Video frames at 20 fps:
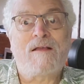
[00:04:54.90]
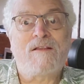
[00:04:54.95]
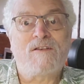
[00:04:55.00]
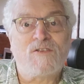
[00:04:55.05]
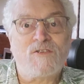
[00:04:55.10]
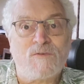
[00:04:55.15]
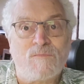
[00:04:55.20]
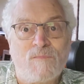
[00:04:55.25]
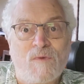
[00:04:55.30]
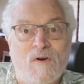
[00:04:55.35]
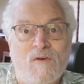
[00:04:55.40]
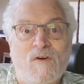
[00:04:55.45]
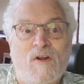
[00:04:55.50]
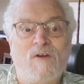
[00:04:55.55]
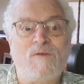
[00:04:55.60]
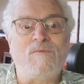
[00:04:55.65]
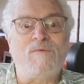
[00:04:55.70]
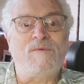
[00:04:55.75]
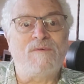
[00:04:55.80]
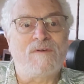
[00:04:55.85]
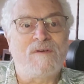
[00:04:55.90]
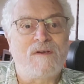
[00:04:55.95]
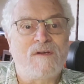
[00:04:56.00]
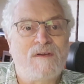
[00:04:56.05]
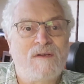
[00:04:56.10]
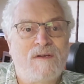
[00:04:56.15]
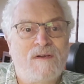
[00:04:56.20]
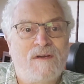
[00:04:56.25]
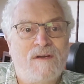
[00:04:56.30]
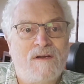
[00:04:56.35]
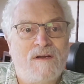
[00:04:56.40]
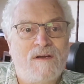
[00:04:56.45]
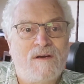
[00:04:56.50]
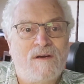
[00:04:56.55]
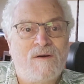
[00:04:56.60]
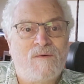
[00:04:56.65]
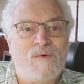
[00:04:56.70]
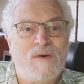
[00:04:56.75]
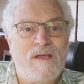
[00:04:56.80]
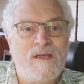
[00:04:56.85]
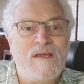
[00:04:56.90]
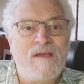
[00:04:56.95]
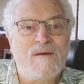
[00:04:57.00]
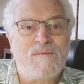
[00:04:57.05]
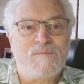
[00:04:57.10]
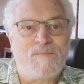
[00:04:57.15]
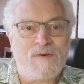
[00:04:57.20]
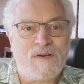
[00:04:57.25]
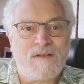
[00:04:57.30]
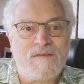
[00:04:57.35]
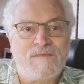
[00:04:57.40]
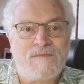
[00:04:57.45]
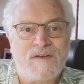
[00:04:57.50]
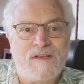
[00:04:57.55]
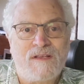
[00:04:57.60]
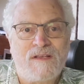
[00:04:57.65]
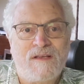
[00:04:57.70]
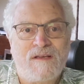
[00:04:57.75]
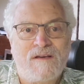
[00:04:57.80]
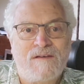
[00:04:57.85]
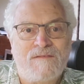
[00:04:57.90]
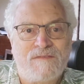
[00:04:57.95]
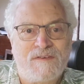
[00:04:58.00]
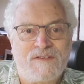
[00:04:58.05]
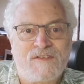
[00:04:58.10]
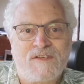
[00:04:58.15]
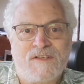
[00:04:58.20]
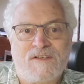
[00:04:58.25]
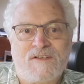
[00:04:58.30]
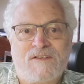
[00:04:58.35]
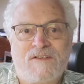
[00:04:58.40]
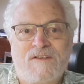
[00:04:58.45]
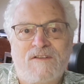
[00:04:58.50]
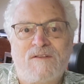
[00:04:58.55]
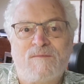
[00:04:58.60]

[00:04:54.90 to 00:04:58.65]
Tomorrow, we briefly visit